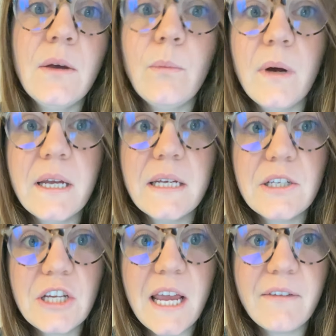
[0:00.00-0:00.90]
What is
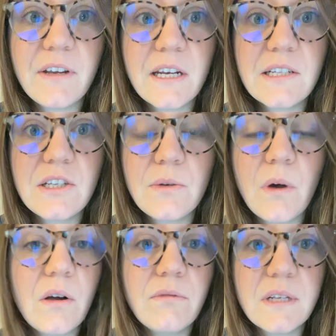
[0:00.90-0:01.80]
she having us do
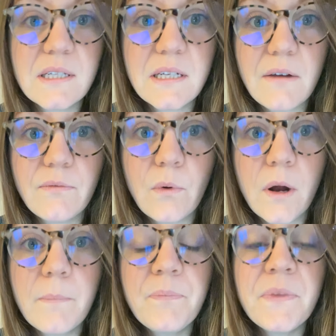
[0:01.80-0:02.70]
all of this stuff
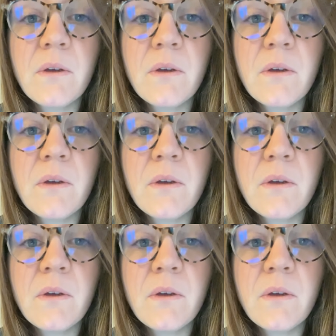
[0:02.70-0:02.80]
for?